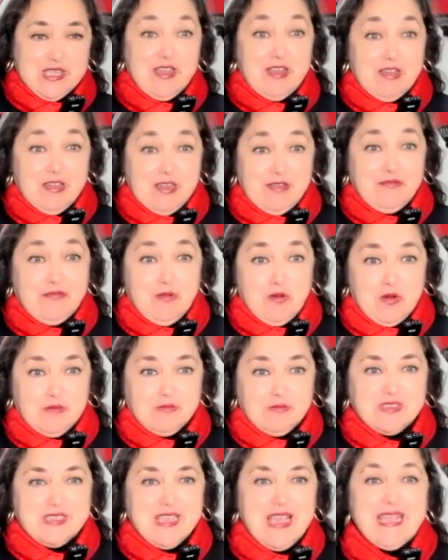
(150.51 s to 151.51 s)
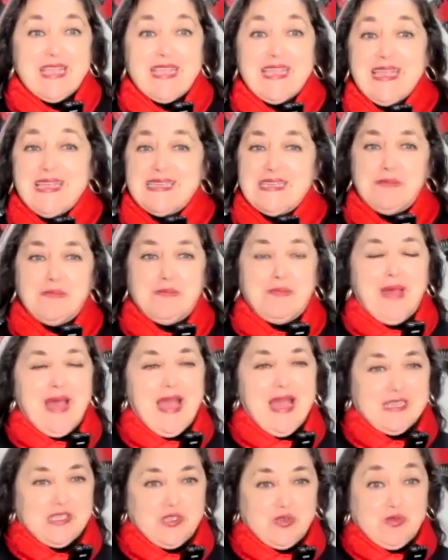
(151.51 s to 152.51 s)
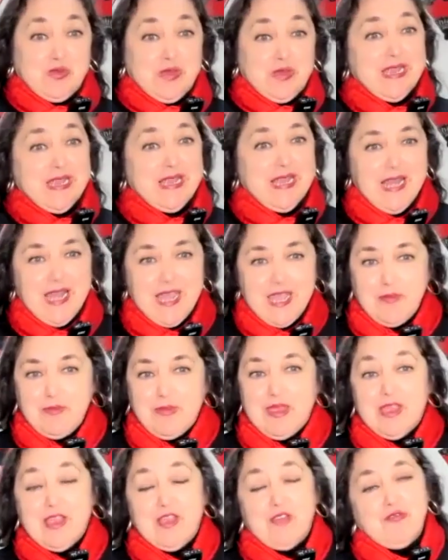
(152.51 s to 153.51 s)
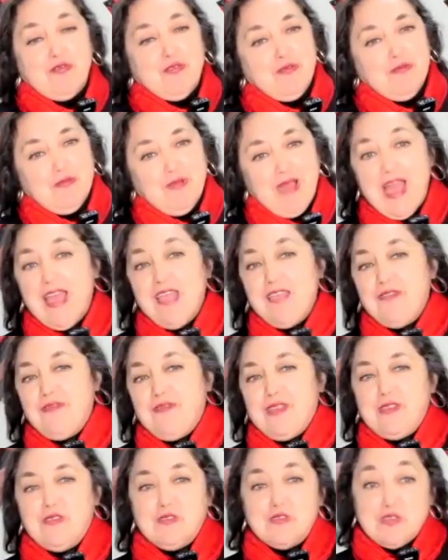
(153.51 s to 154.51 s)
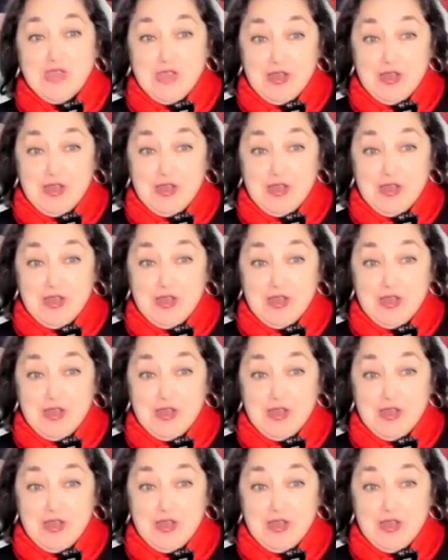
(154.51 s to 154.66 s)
early forms and getting back to reclaiming and reviving those